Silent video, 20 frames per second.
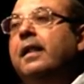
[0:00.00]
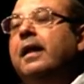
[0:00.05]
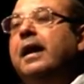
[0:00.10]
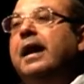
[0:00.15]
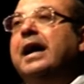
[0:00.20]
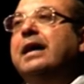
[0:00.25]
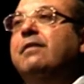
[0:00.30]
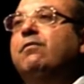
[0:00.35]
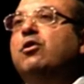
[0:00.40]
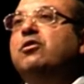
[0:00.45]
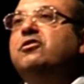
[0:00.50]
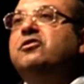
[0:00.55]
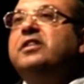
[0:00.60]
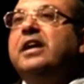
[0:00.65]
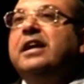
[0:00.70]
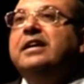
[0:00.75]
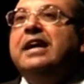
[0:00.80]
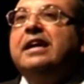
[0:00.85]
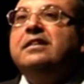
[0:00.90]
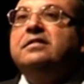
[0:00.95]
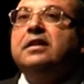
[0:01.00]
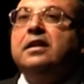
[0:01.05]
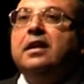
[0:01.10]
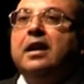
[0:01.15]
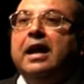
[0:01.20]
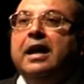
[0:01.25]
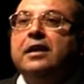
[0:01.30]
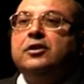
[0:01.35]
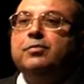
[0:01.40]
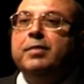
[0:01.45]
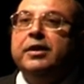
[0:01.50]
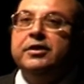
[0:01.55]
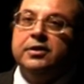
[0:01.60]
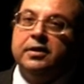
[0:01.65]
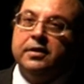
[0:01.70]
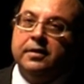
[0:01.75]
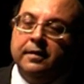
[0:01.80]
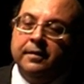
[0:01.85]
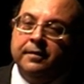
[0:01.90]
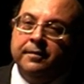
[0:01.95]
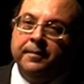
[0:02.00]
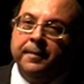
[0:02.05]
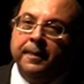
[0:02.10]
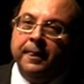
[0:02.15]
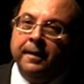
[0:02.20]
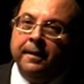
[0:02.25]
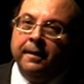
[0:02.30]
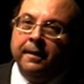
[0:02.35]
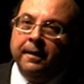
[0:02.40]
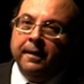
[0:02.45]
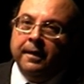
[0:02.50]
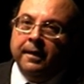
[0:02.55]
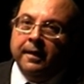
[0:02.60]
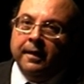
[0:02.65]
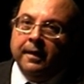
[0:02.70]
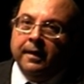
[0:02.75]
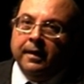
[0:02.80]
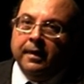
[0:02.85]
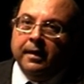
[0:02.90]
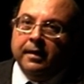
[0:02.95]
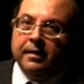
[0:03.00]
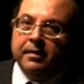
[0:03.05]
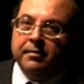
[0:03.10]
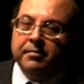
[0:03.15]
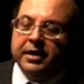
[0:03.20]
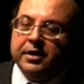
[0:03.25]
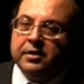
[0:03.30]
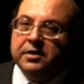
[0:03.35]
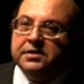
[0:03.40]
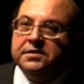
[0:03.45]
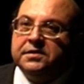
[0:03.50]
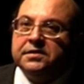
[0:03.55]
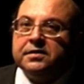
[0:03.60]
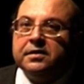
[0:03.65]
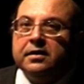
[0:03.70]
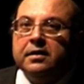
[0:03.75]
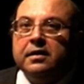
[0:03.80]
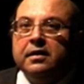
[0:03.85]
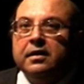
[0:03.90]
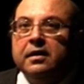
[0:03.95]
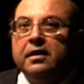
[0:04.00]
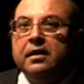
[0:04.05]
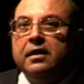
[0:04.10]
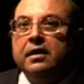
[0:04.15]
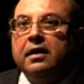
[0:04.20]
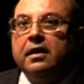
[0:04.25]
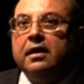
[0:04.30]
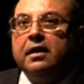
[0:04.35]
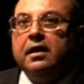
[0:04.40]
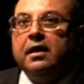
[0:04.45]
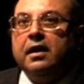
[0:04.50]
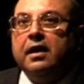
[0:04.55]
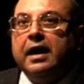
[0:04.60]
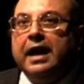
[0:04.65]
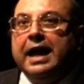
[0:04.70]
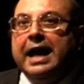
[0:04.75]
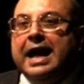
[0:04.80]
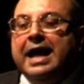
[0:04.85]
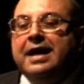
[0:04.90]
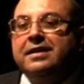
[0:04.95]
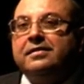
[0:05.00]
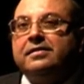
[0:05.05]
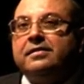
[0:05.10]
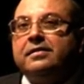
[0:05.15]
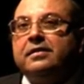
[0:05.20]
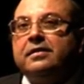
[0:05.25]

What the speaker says: I would say yes, in large measure. Because as